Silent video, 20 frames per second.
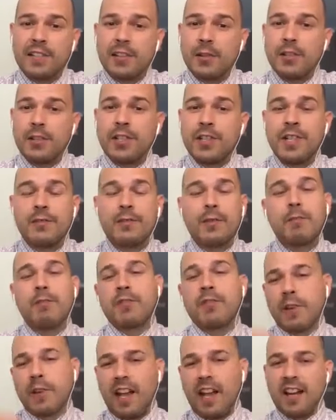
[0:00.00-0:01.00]
So she's from
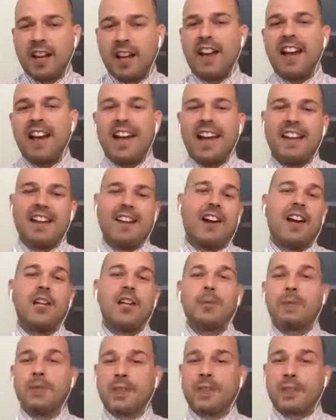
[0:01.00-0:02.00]
Sri Lanka and her
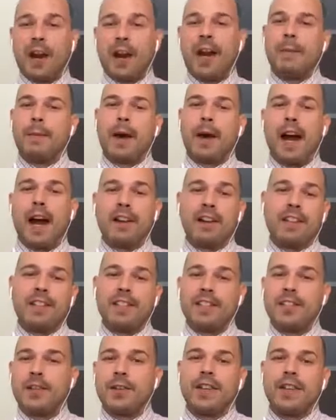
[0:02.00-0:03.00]
husband's from
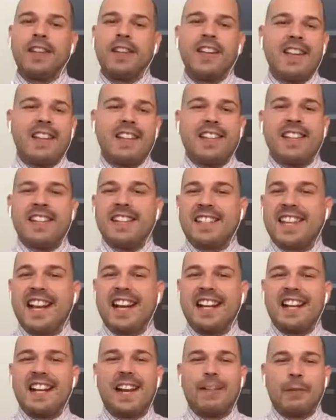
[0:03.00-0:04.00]
Ireland. So they
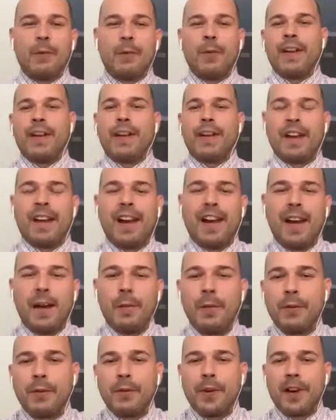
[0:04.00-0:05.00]
decided to have a wedding
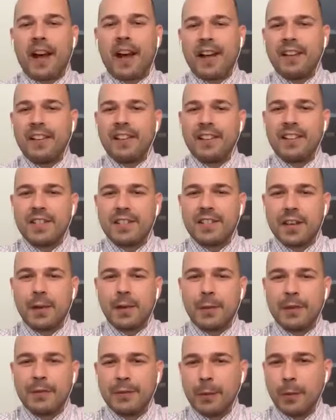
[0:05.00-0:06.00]
over in Ireland. So
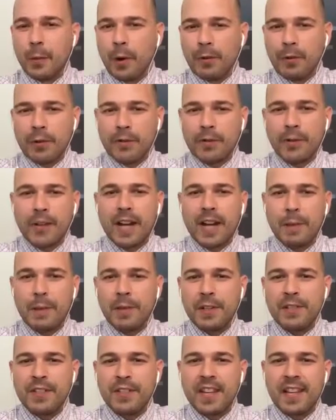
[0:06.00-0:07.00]
we flew over for a
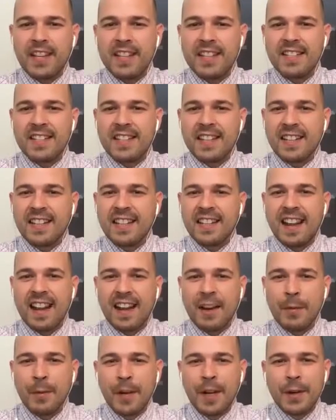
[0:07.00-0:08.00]
couple of days and
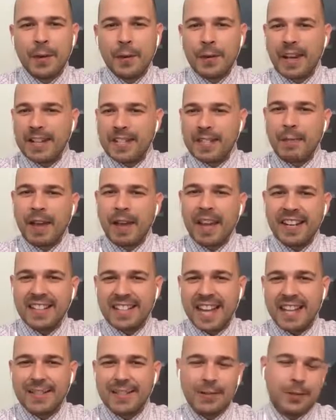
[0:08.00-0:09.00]
we got some henna
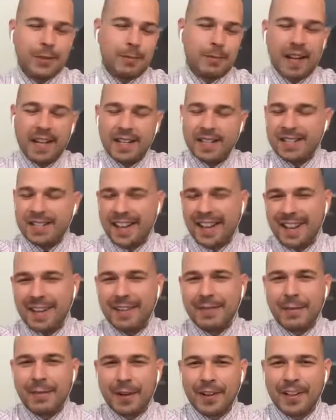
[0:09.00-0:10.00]
tattoos. Mine's
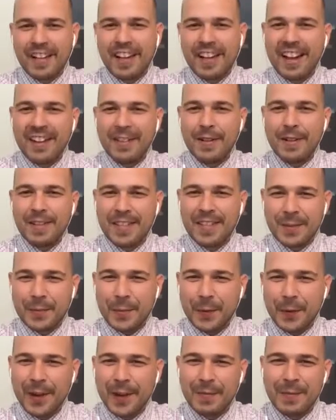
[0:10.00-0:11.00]
already gone at this point.